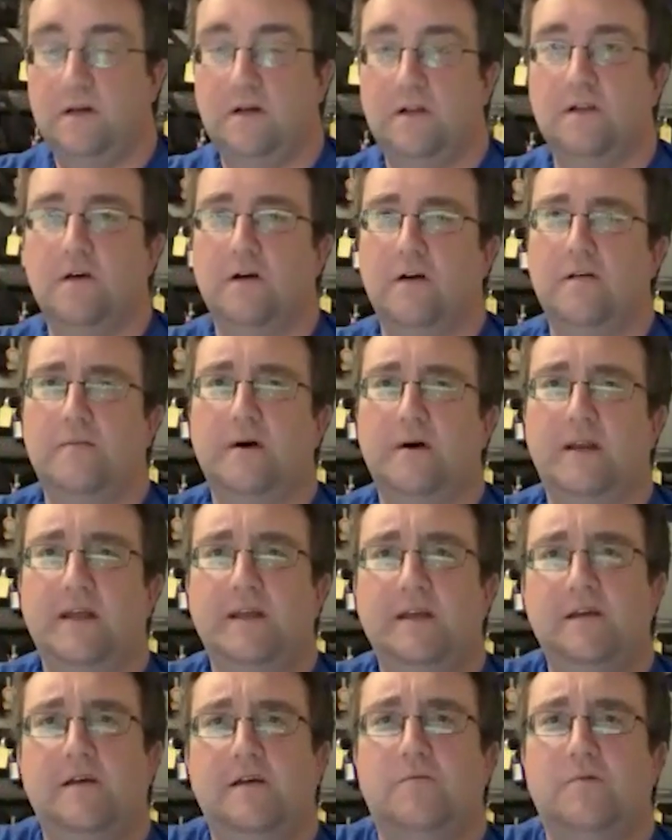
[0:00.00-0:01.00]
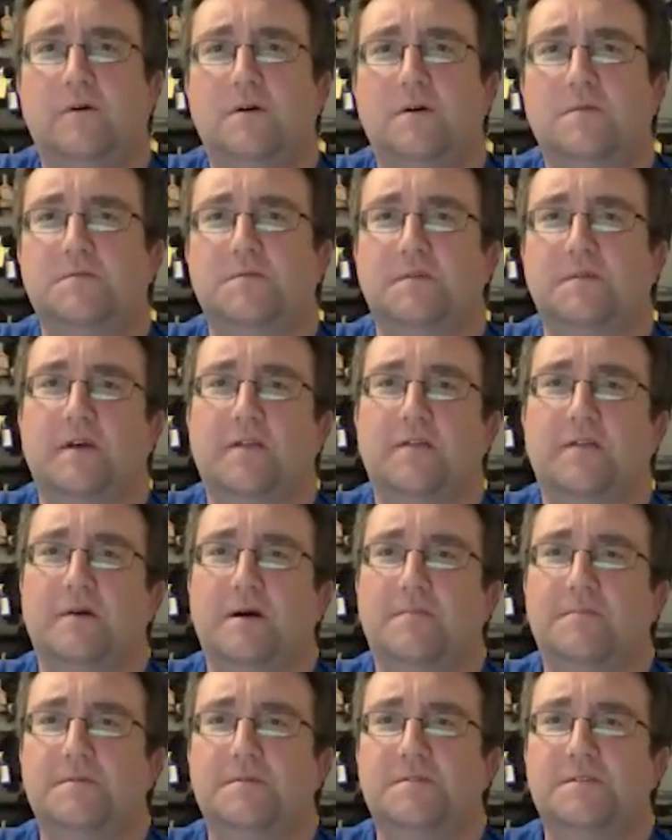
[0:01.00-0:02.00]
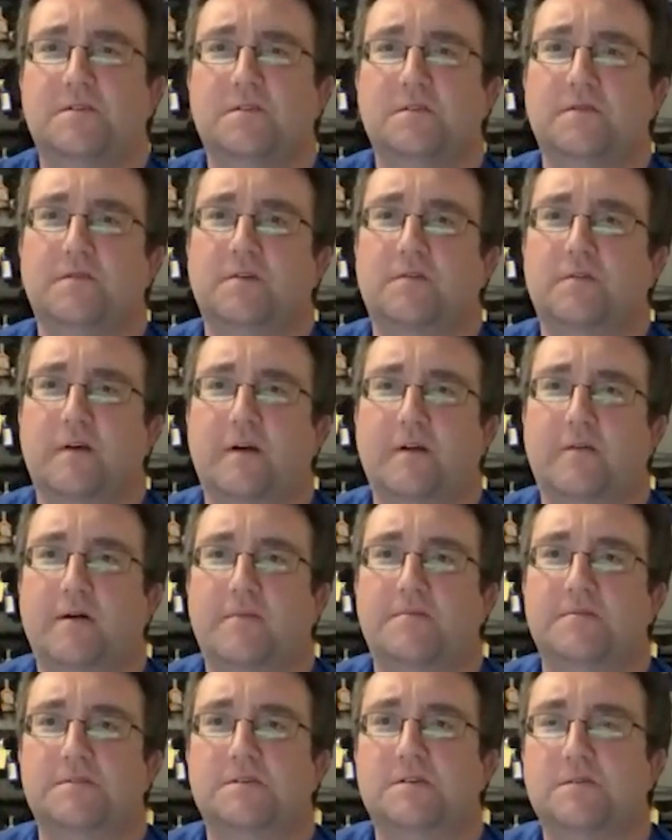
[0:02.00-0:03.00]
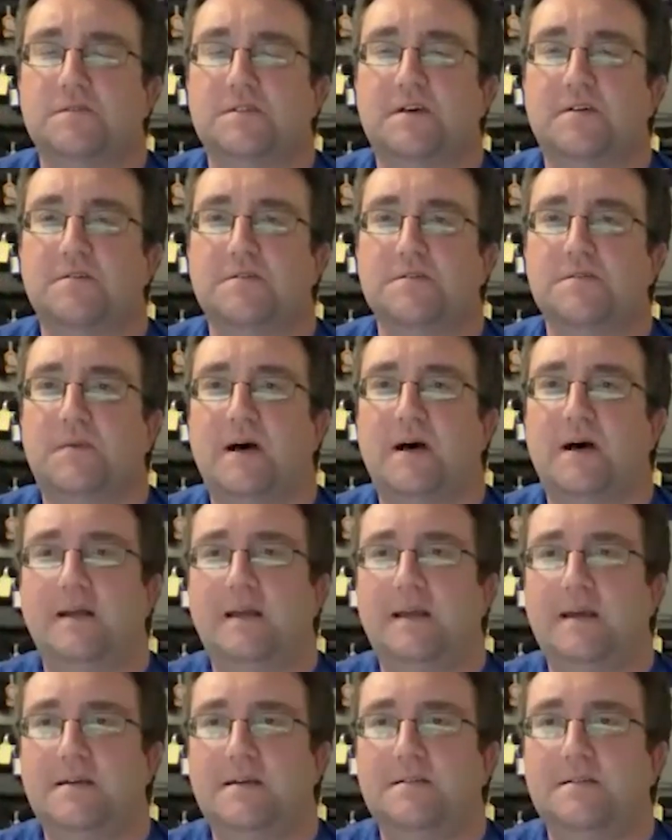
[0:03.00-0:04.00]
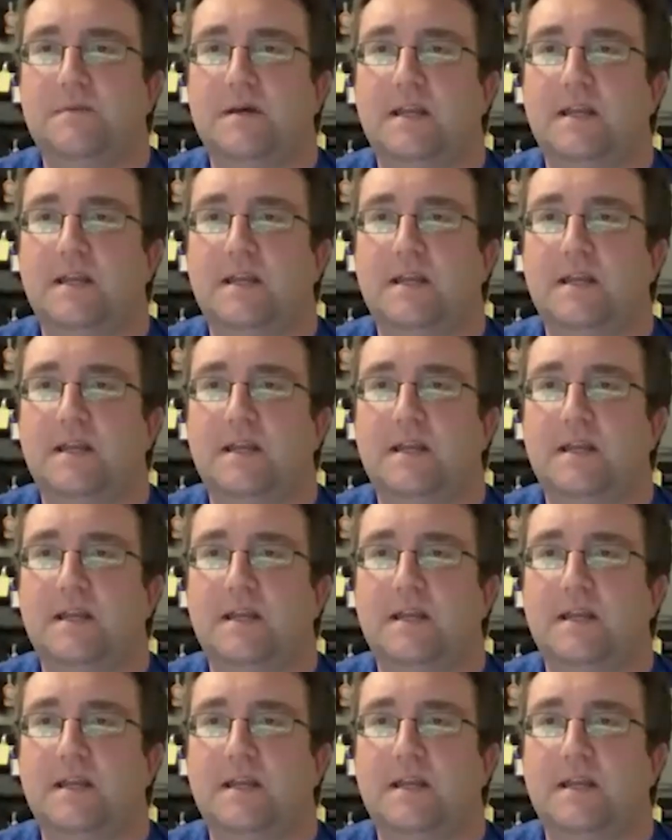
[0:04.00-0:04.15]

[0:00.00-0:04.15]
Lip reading: Hello, everybody, and welcome to another episode of the Grand Rapids Ghost Hunters podcast.